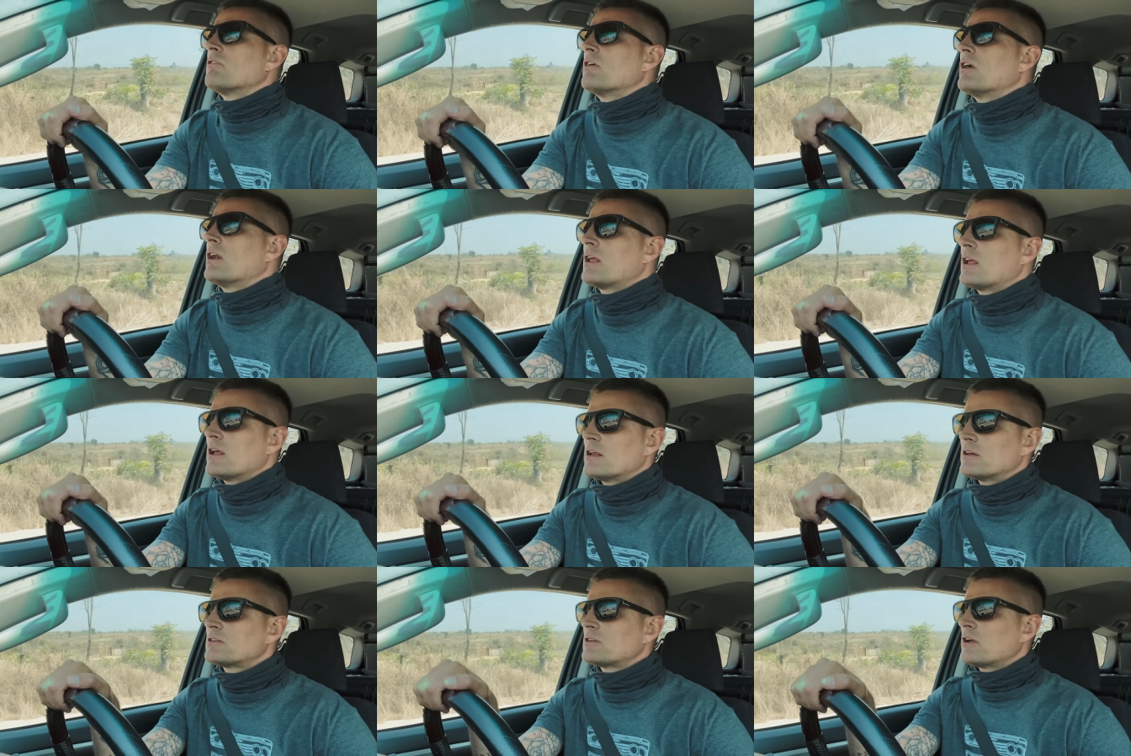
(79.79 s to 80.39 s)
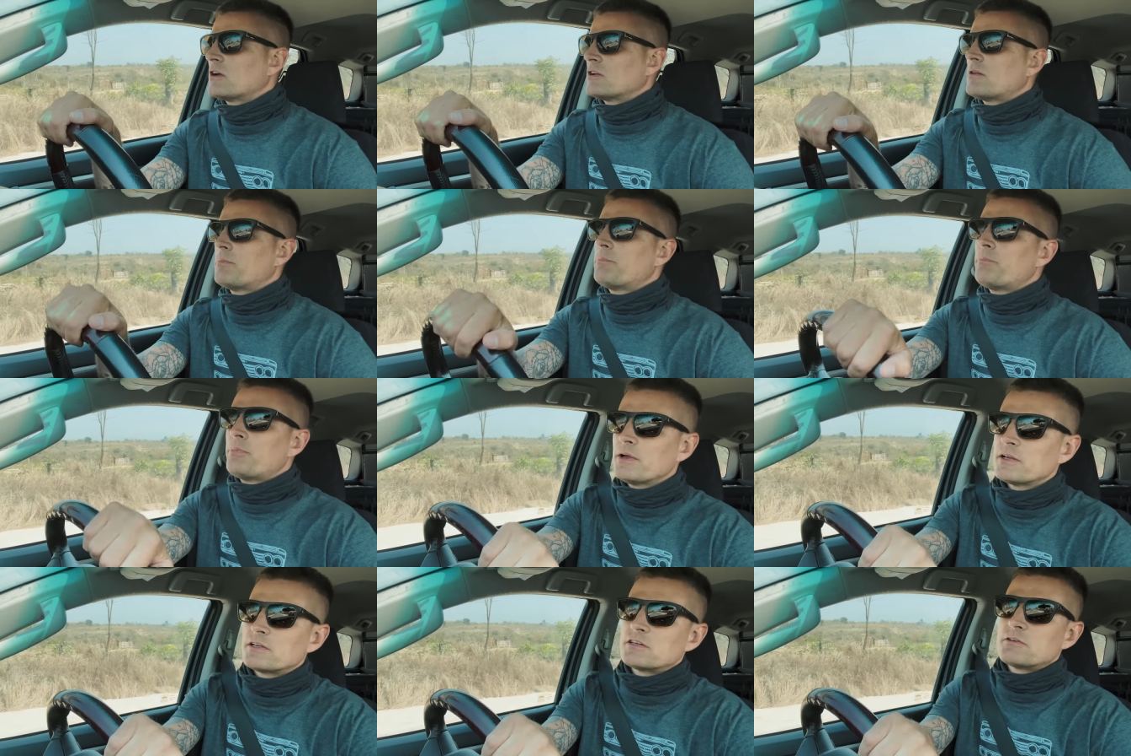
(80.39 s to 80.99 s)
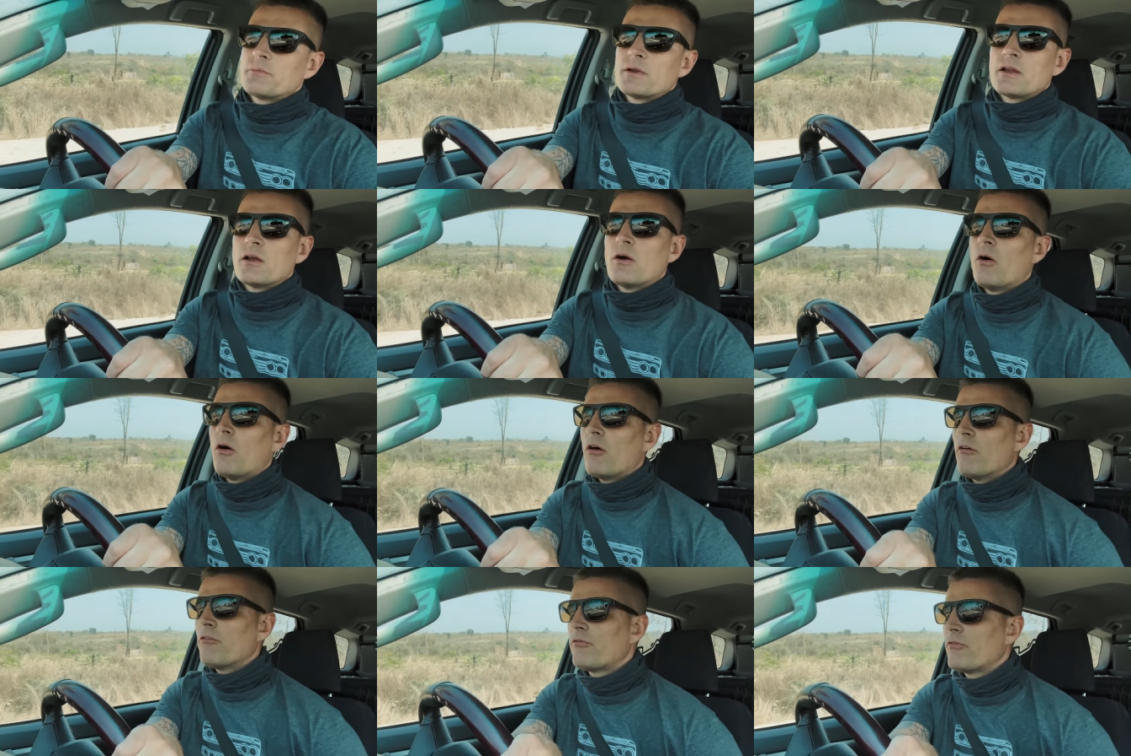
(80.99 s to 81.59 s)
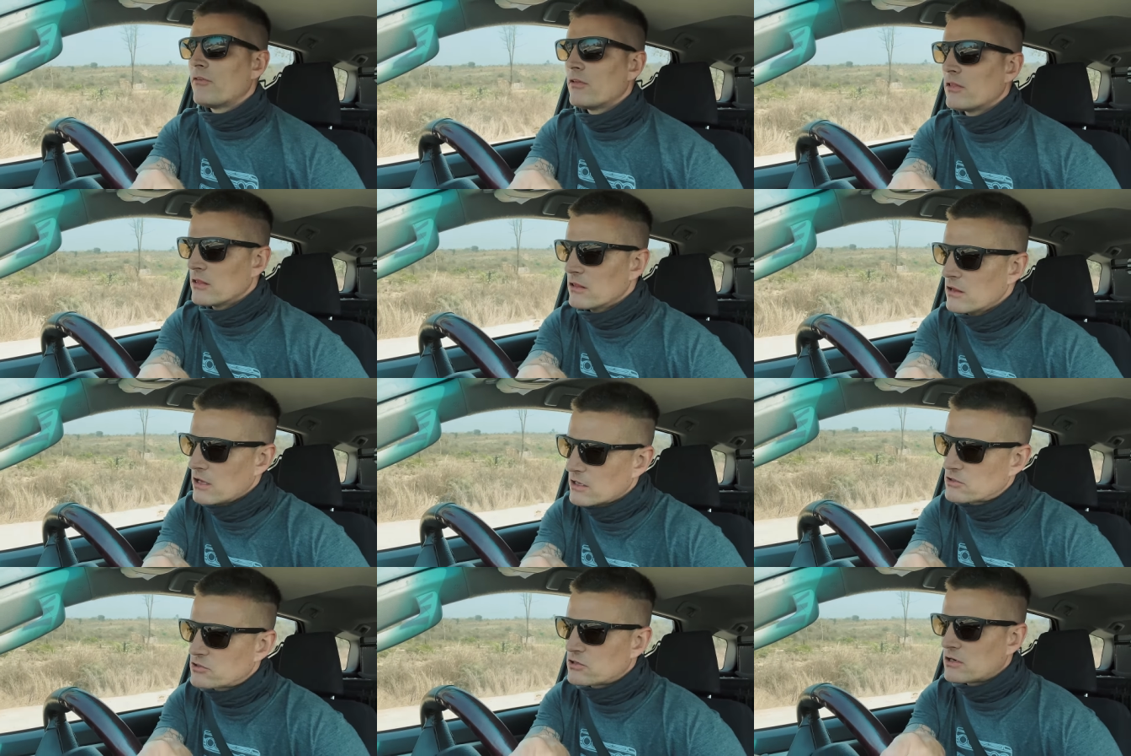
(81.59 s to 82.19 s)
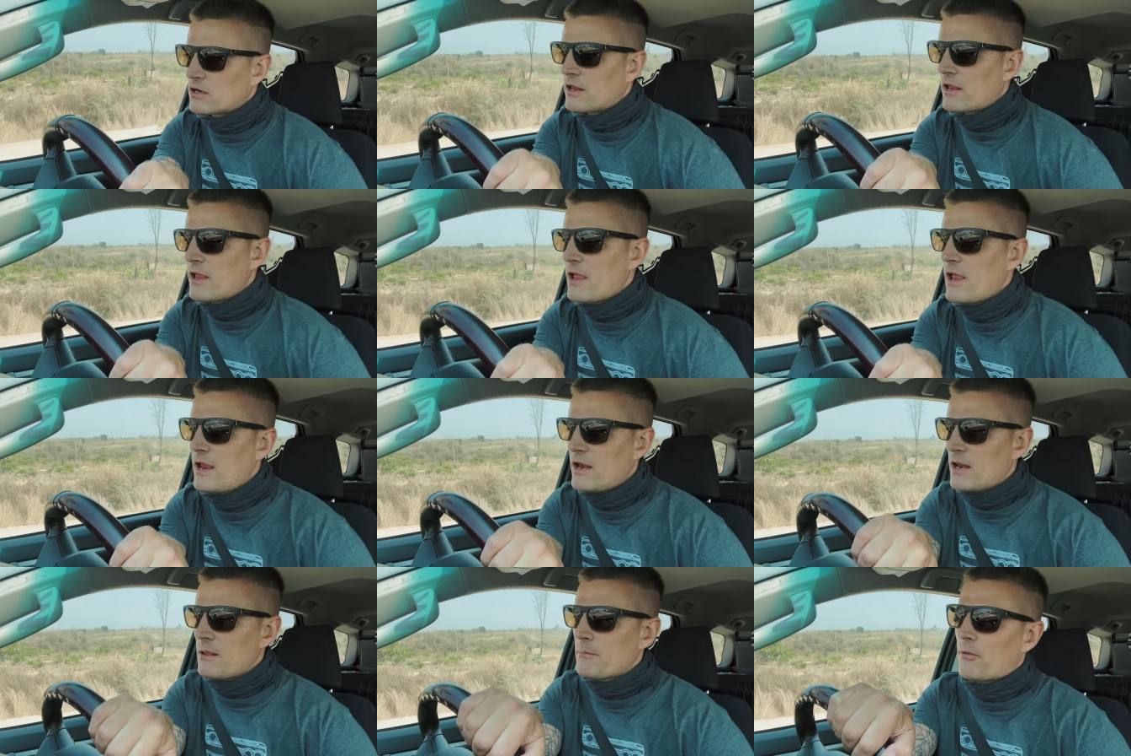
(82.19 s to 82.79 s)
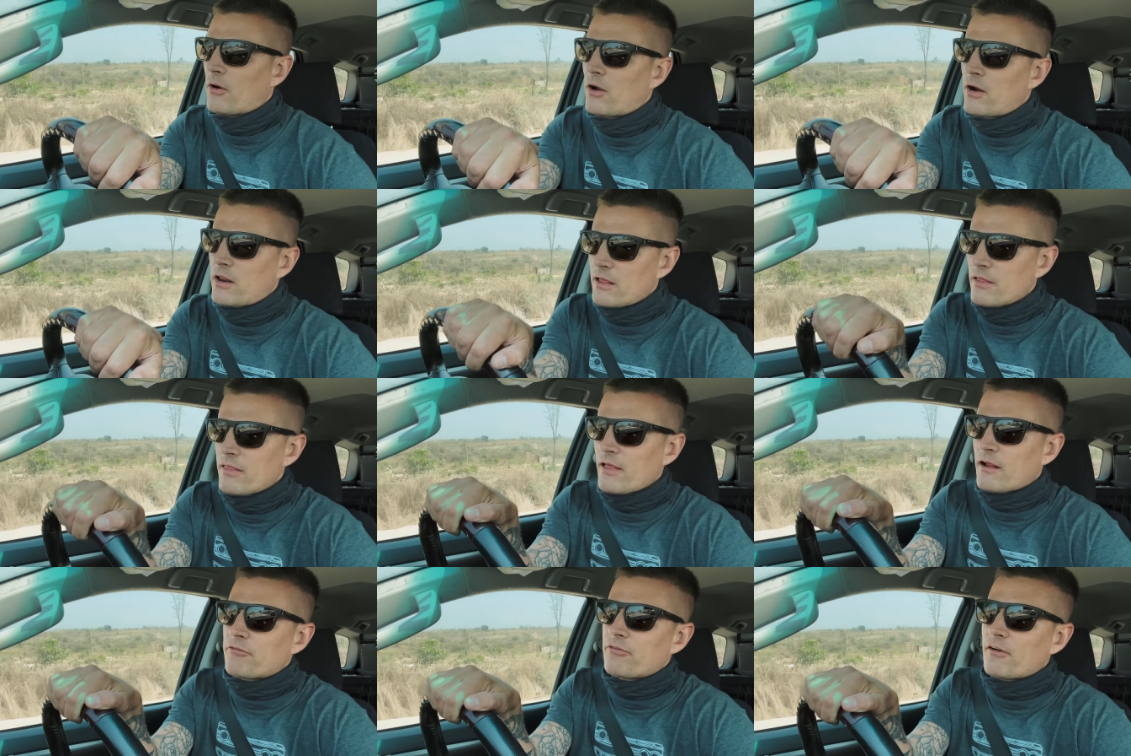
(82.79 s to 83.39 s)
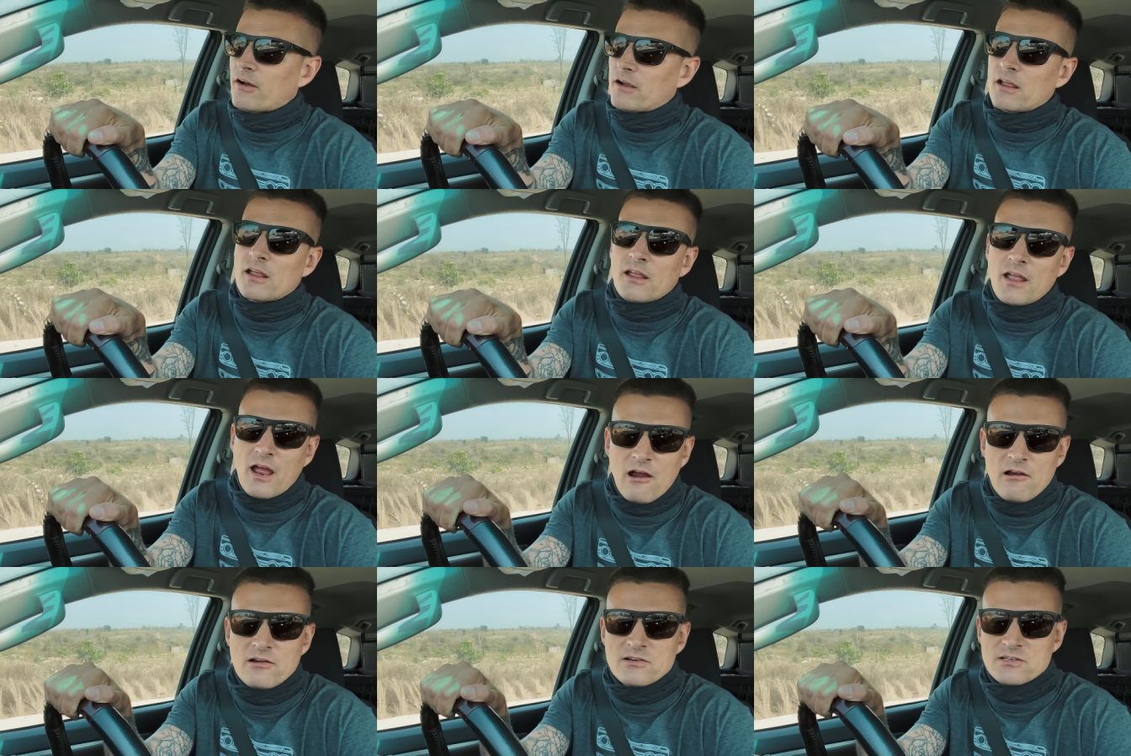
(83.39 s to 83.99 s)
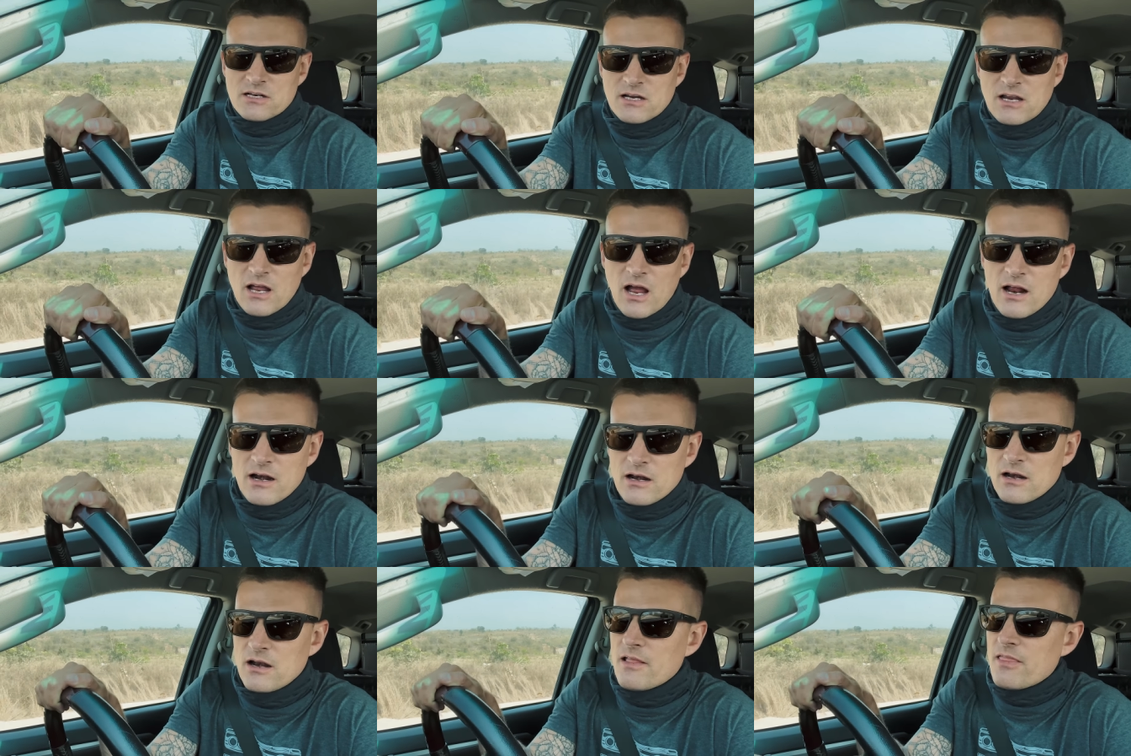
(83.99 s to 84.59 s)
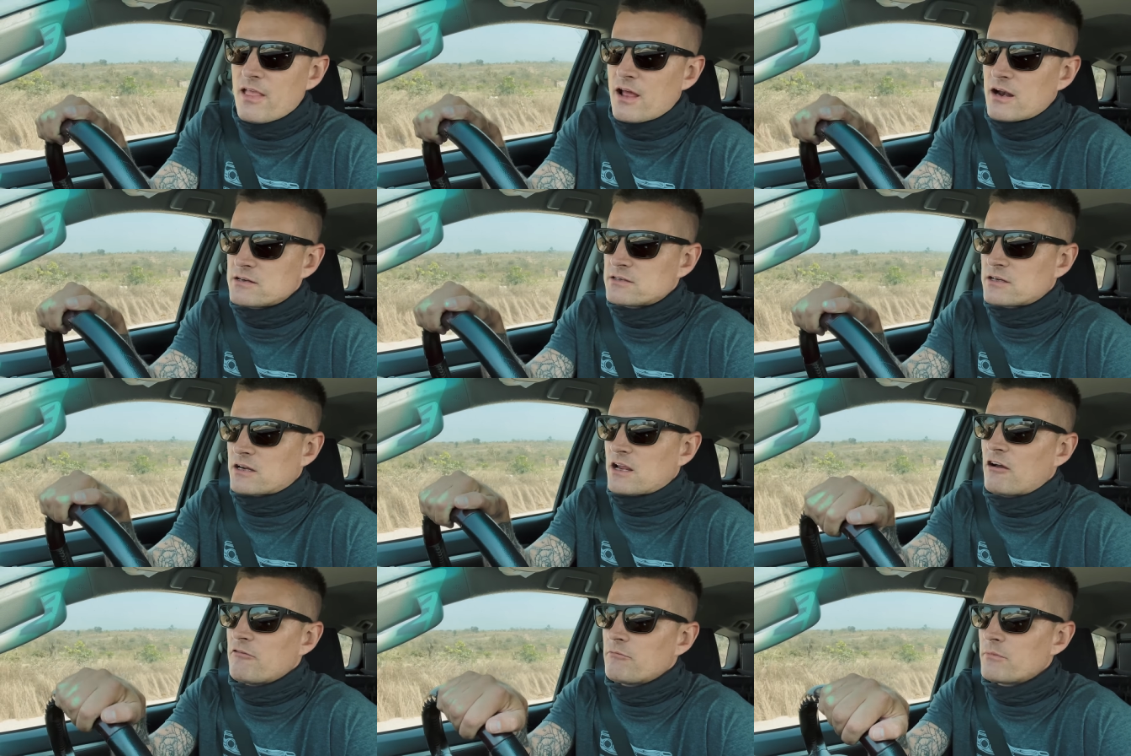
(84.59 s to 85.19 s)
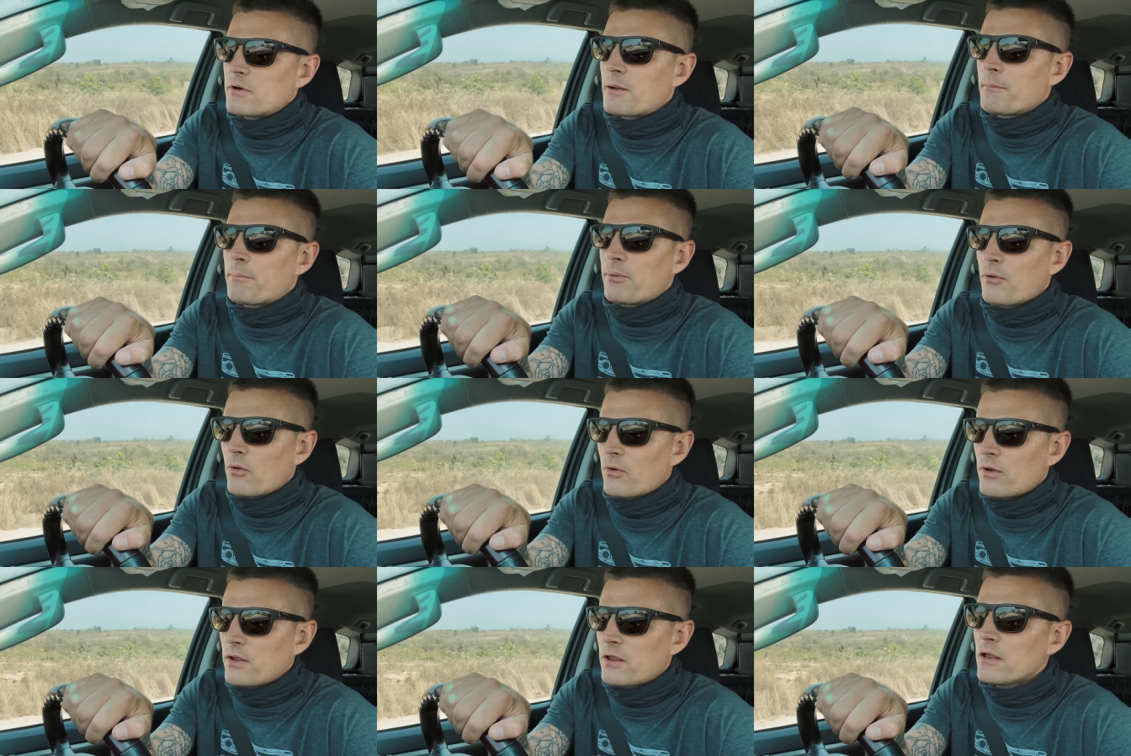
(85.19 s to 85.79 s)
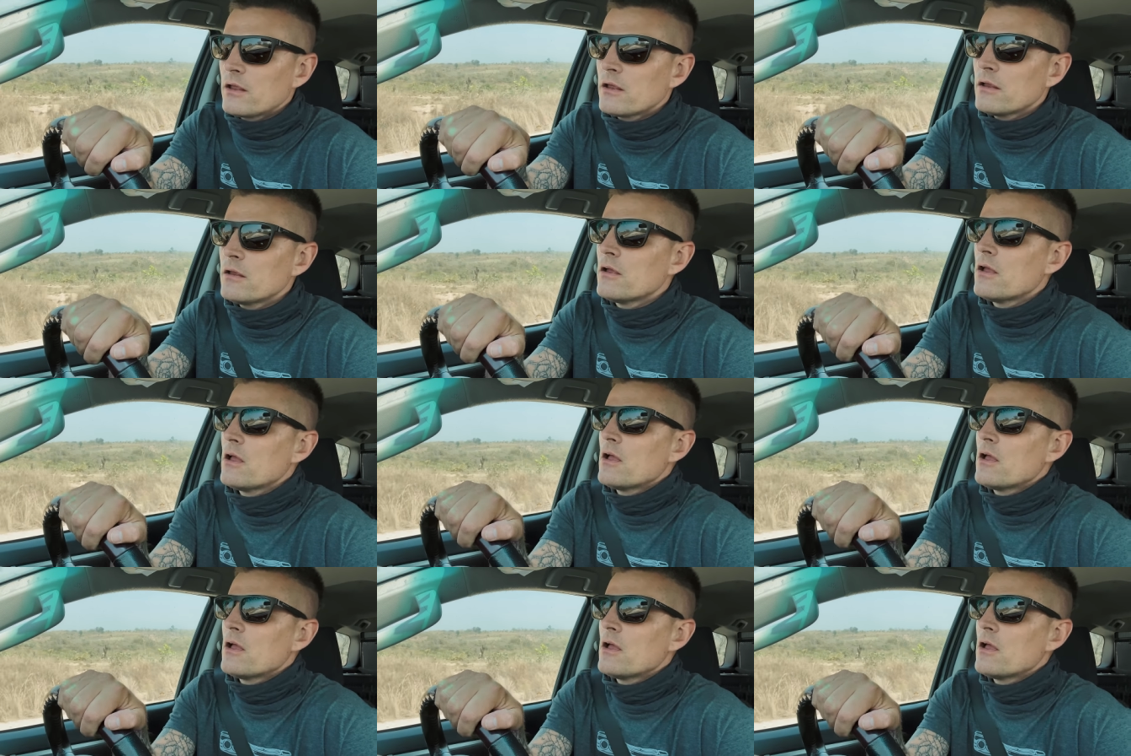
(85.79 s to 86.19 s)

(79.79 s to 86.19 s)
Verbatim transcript: really is starting to piss me off. Literally, anybody that carries a gun and that is a government employee,